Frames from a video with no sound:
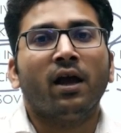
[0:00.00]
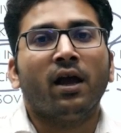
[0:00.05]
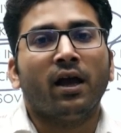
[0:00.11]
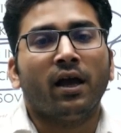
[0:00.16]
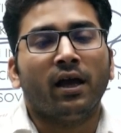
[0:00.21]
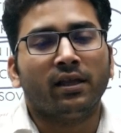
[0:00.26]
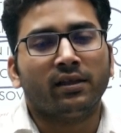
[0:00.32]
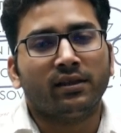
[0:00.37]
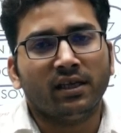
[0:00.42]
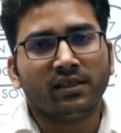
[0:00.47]

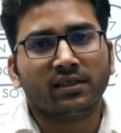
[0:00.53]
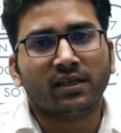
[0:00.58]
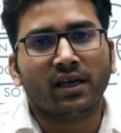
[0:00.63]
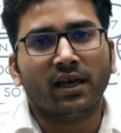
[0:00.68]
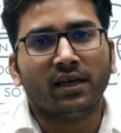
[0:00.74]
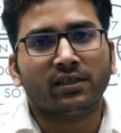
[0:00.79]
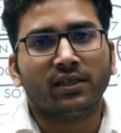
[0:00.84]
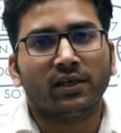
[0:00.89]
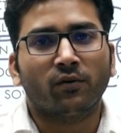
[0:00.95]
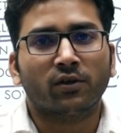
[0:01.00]
In this
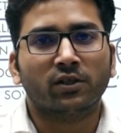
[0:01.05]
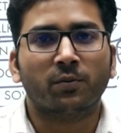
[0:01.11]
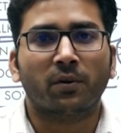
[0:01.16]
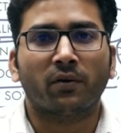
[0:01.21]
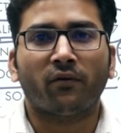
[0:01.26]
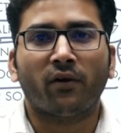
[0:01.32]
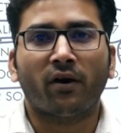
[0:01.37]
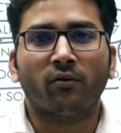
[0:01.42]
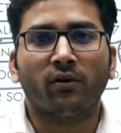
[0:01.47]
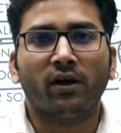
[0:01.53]
case, it was
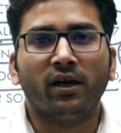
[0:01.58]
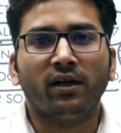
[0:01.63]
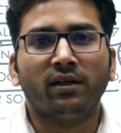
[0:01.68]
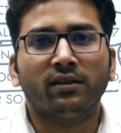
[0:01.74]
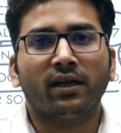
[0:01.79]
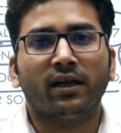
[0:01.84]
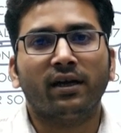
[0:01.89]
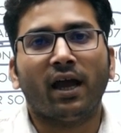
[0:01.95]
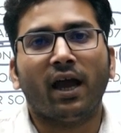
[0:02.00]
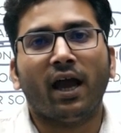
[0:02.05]
propounded
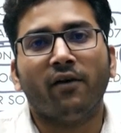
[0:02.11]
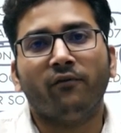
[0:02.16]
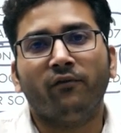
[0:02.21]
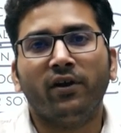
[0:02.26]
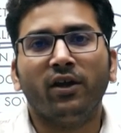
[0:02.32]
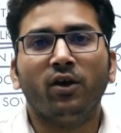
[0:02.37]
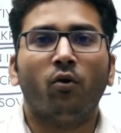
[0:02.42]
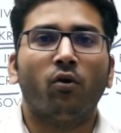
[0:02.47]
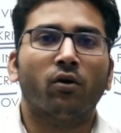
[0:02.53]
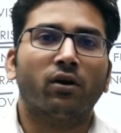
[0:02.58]
that
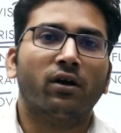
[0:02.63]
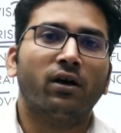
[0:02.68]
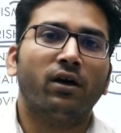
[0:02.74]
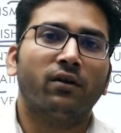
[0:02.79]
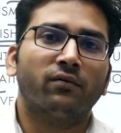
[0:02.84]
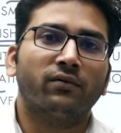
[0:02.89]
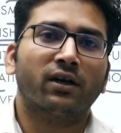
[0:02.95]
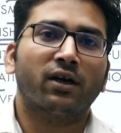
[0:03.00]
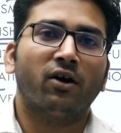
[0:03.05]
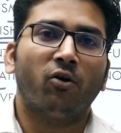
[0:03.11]
every organ of
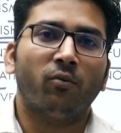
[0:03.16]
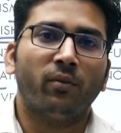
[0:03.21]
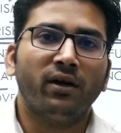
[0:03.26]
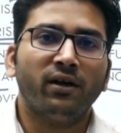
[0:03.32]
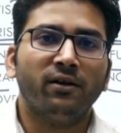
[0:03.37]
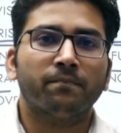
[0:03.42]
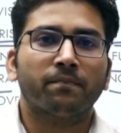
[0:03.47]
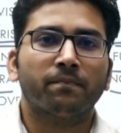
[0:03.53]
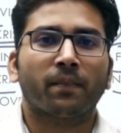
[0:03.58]
the government,